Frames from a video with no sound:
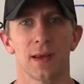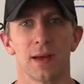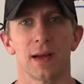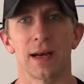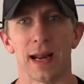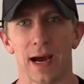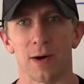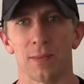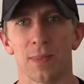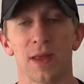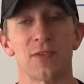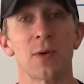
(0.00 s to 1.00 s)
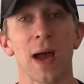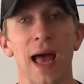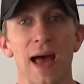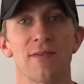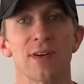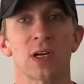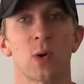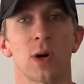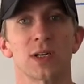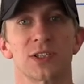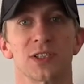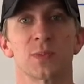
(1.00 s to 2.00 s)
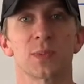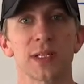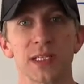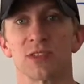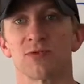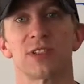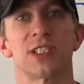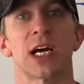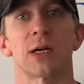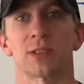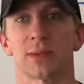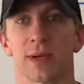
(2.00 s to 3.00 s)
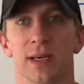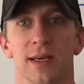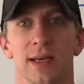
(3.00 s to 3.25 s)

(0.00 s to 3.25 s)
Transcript: Now, if you have any questions, please reach out to me.